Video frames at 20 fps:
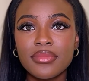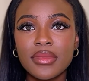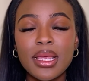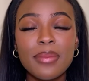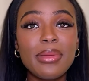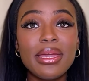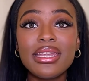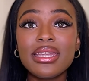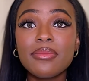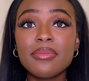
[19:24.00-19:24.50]

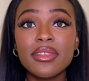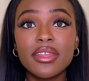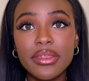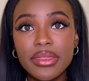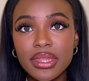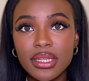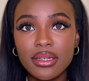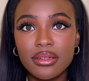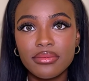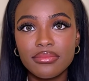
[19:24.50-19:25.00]
Pay them
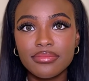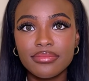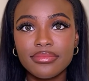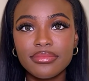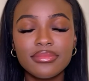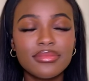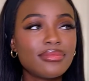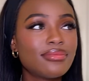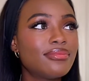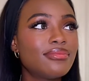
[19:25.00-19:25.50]
nothing.
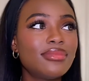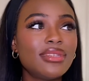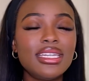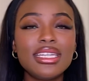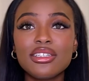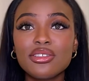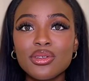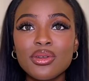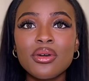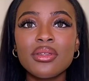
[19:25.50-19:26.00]

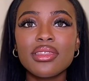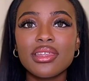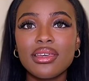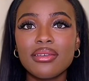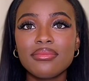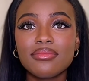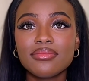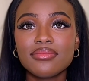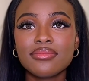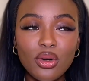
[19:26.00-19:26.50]
Ignore
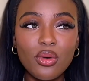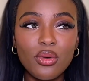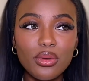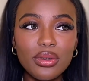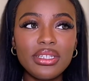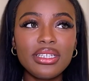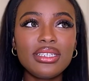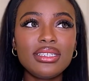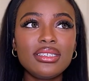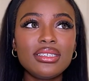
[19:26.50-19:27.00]
them.
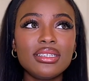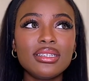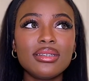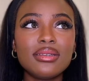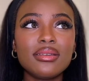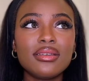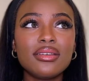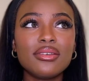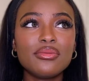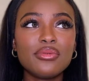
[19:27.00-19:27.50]
Only
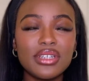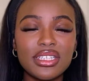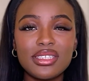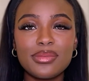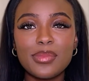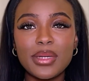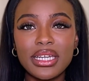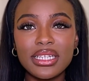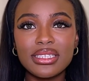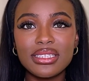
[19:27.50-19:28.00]

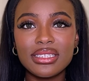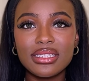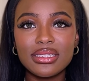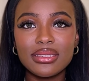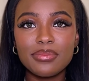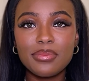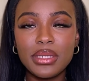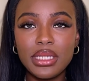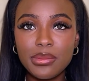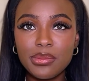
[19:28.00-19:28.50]
respect
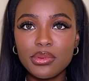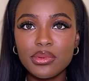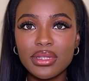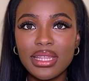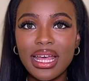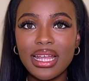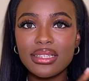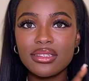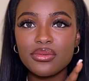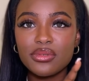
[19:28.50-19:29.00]
people
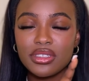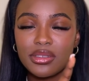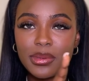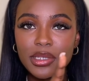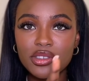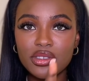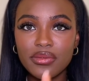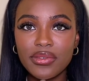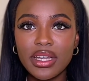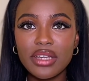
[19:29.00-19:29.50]
that
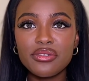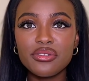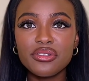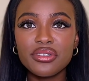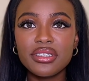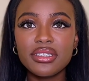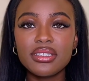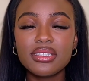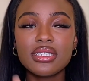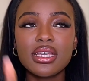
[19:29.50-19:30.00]
respect your
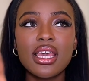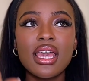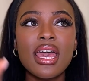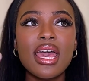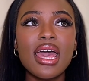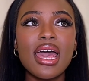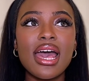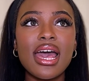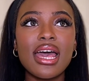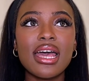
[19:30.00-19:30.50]
boundaries
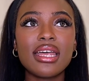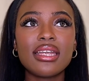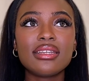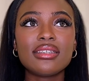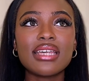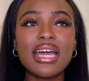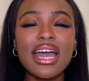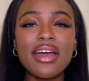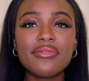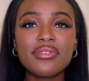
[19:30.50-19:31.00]
and
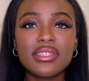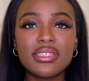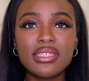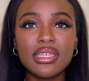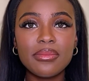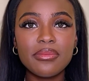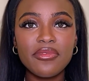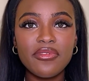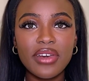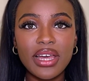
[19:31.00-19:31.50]
have the
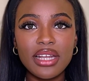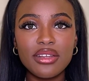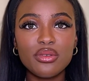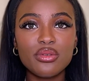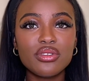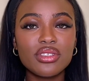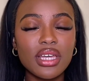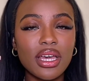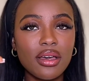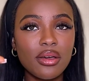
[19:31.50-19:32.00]
same
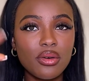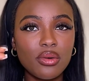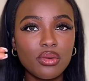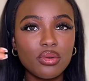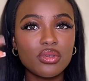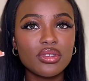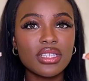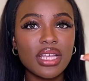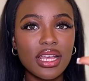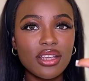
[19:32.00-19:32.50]
values and
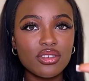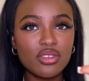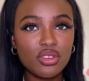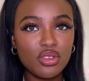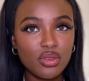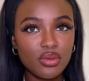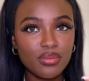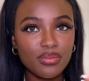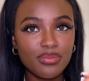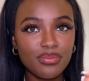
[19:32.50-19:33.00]
goals as
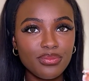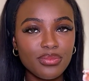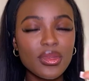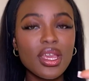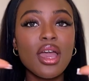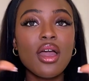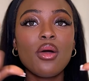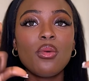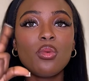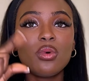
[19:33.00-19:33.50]
you.
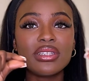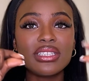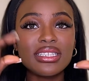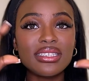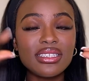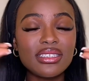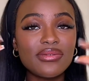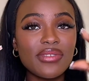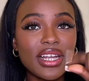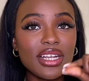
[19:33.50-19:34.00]
What are
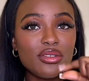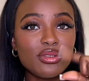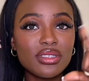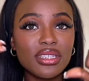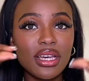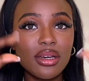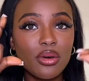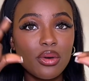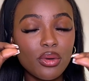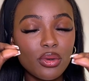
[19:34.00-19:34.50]
these values
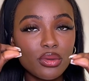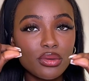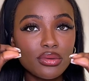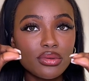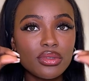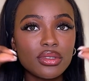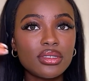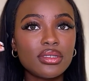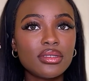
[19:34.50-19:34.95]
and goals?